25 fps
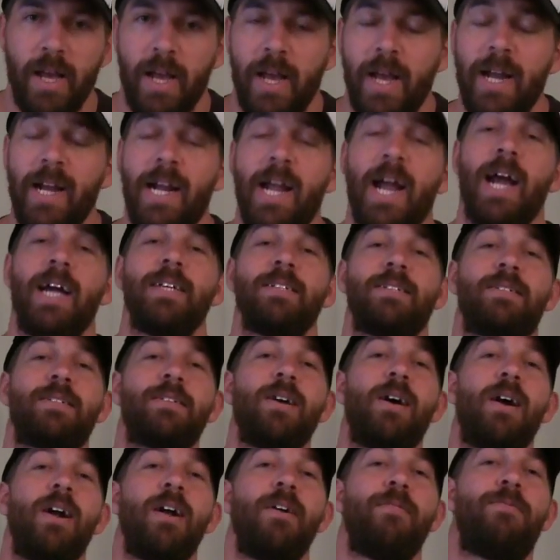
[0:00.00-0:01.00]
Hey guys,
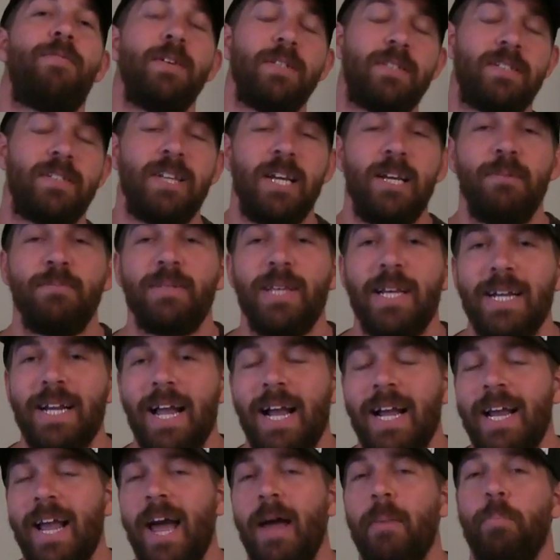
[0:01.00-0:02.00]
sorry if it seems like
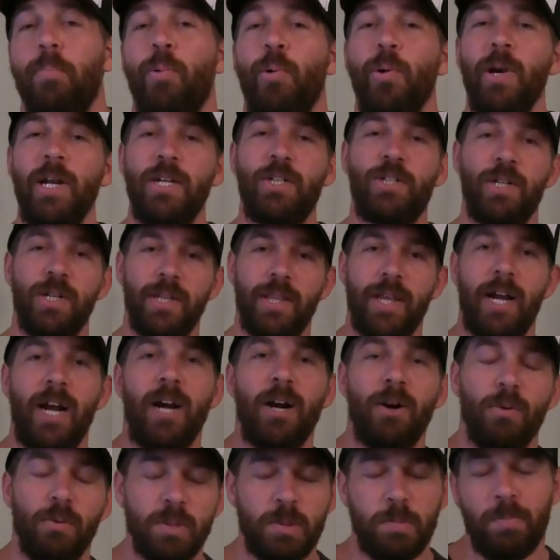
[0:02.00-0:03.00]
I got preachy
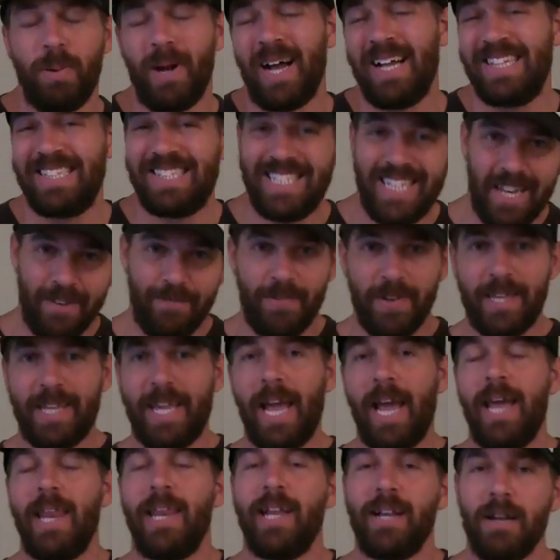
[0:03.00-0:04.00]
there, was
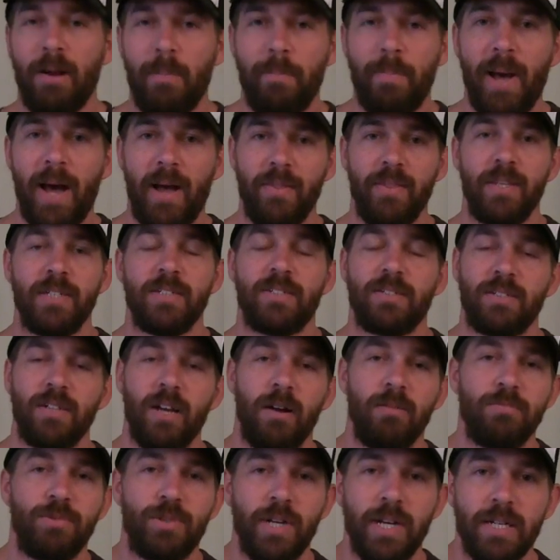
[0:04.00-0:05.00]
pontificating about this
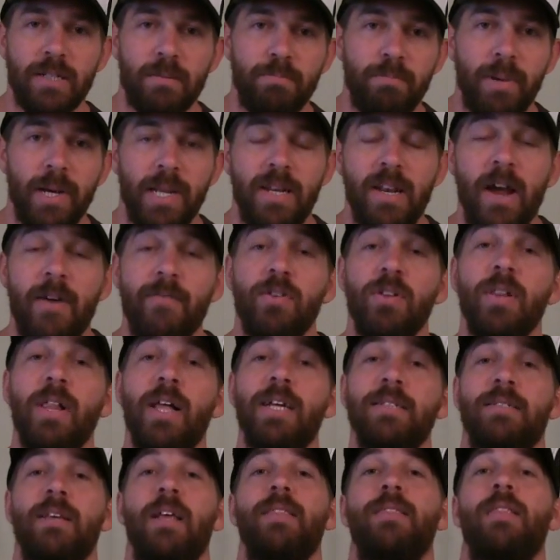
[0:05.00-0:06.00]
subject, but
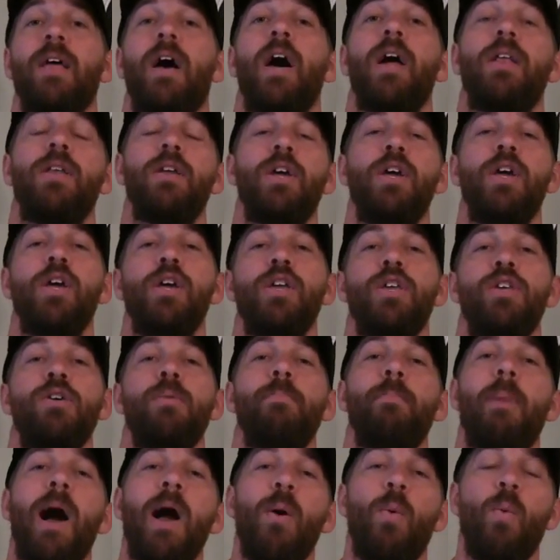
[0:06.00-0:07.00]
nevertheless I thought
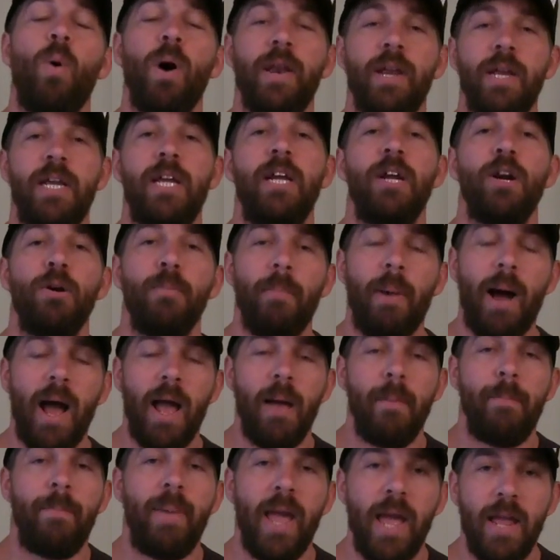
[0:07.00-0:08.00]
you might want to hear
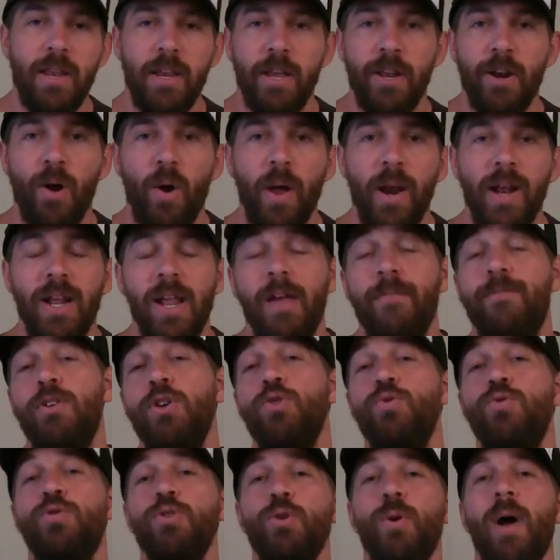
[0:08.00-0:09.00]
my opinion on it. If
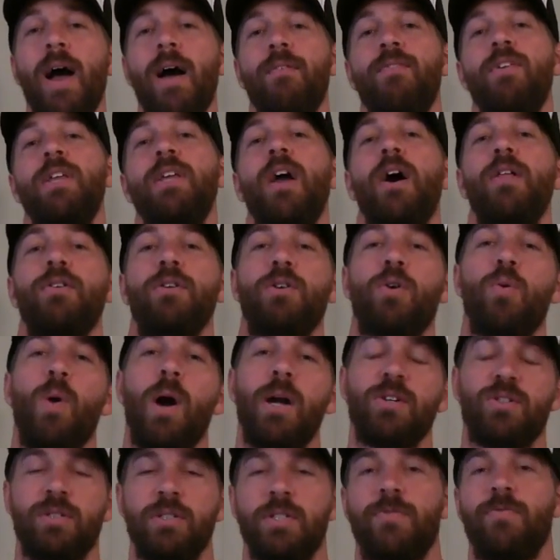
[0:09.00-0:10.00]
you do have any other
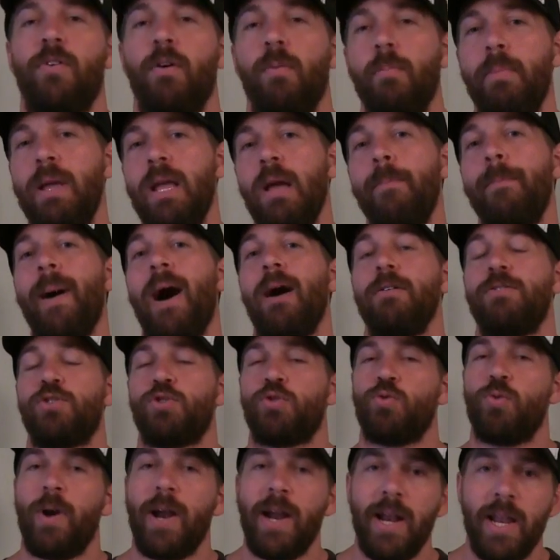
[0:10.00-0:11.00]
questions for me about
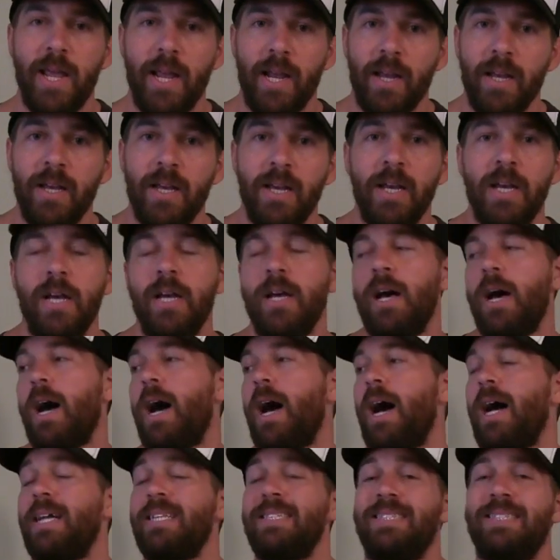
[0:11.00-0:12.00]
training,
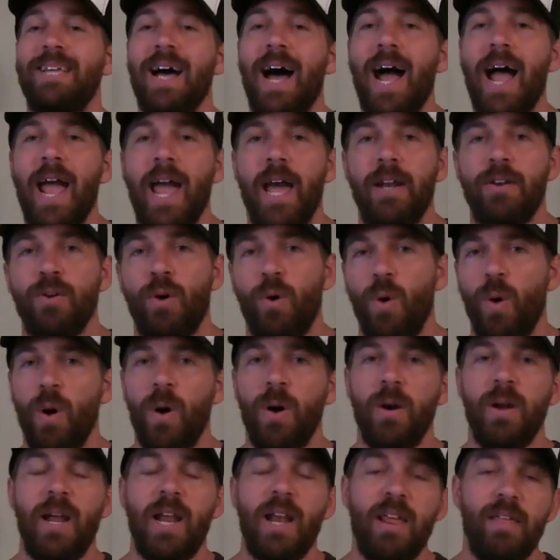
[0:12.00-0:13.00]
uh, diet,
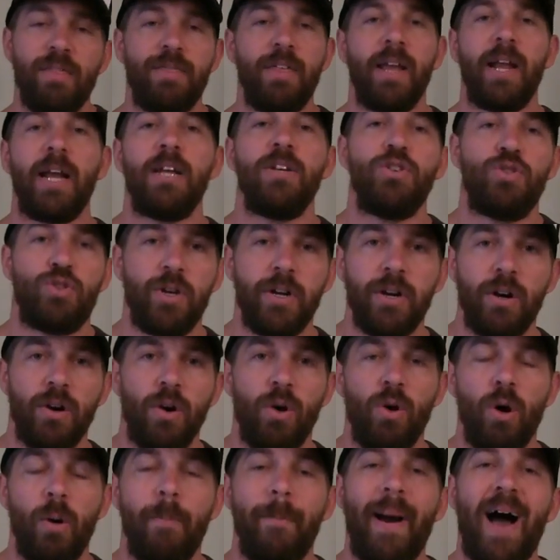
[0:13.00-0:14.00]
or anything in
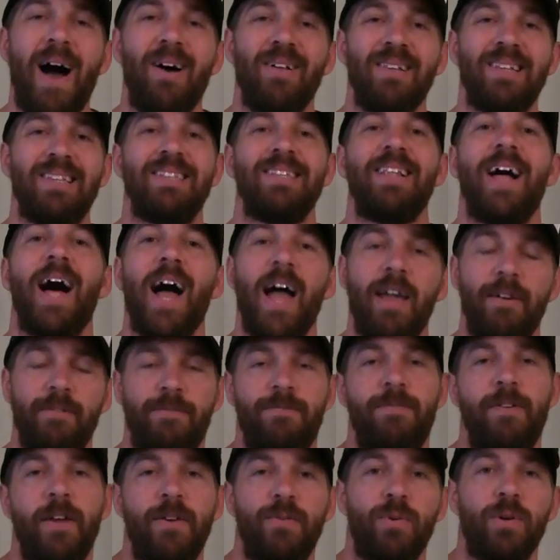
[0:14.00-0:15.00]
general about
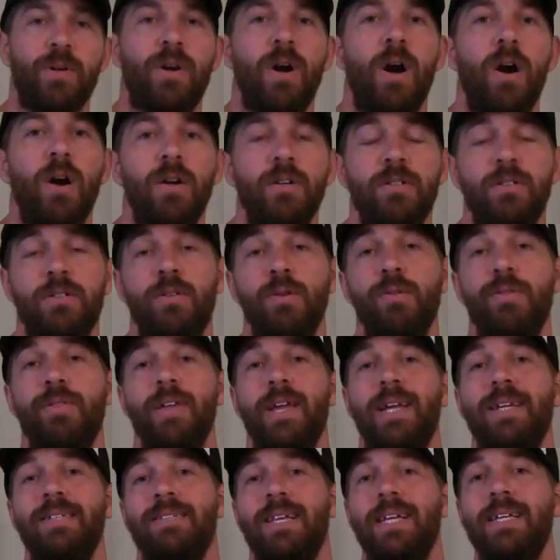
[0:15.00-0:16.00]
life in regards to
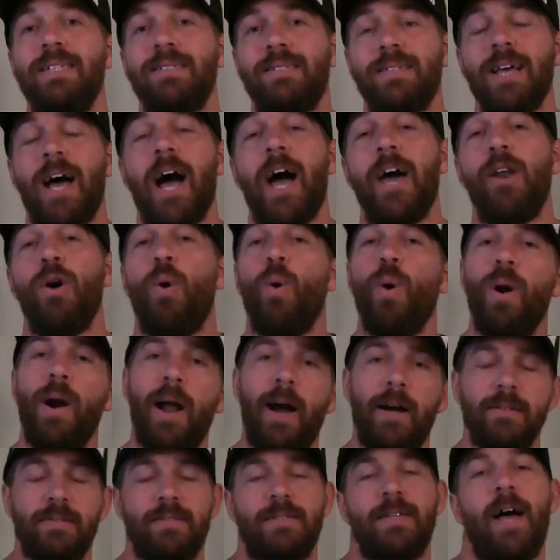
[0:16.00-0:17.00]
things inside
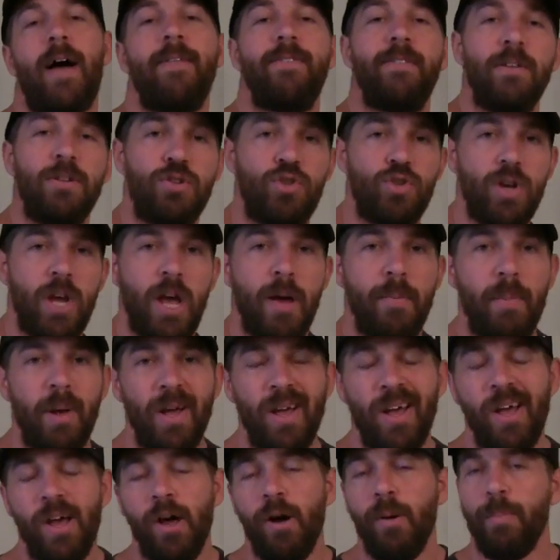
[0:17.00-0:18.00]
or outside the gym,
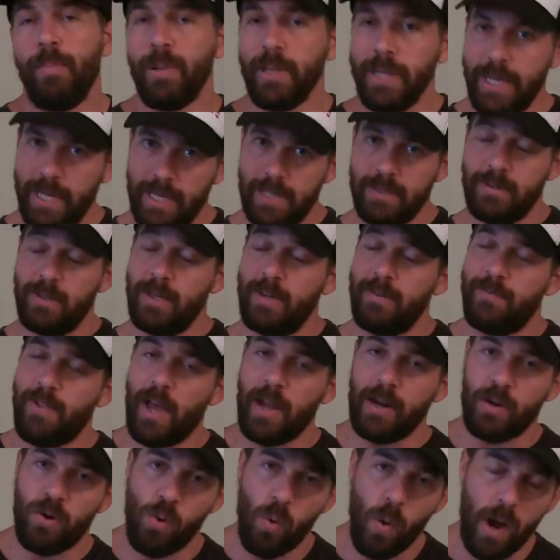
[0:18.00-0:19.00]
please leave
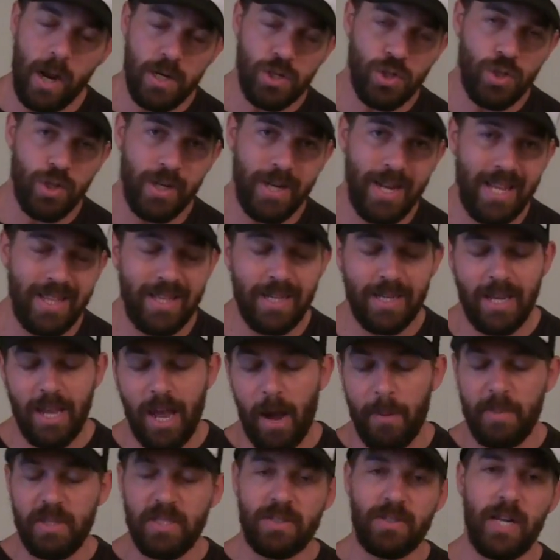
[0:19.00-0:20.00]
that question in the
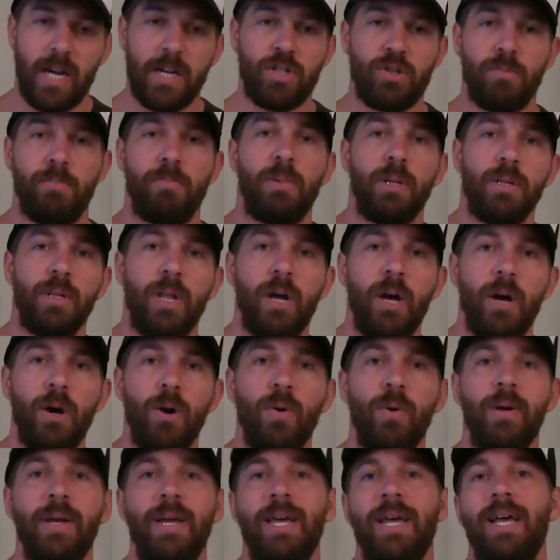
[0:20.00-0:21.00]
comment section
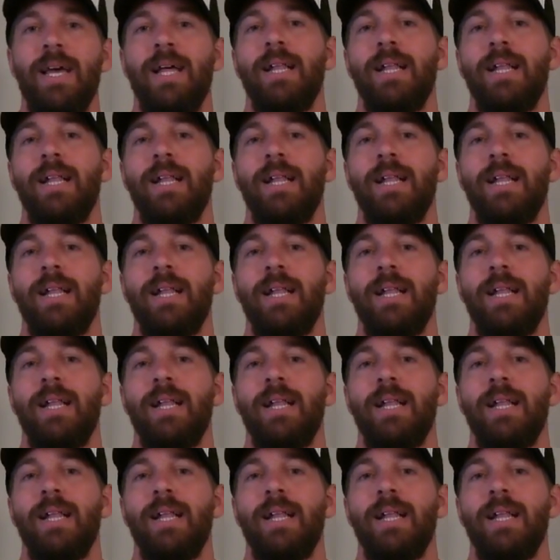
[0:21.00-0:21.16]
below.